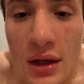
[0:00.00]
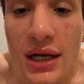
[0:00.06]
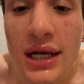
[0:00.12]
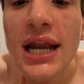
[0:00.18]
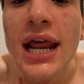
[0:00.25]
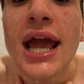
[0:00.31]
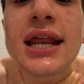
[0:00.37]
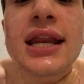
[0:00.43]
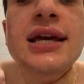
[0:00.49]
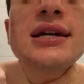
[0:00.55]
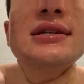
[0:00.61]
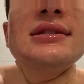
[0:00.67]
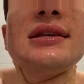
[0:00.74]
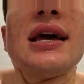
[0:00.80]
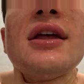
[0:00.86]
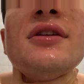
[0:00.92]
Ladies
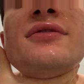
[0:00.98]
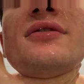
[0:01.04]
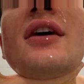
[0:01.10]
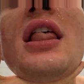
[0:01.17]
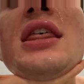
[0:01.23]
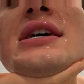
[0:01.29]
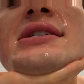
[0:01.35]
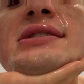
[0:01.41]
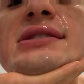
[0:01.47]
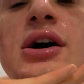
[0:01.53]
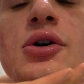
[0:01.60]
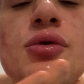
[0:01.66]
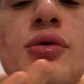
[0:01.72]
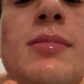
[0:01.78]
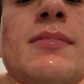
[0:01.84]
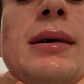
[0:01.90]
and fellas,
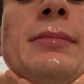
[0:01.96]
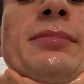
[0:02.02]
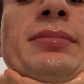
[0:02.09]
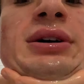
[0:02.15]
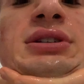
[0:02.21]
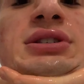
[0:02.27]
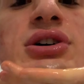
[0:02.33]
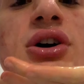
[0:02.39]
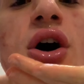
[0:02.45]
remember to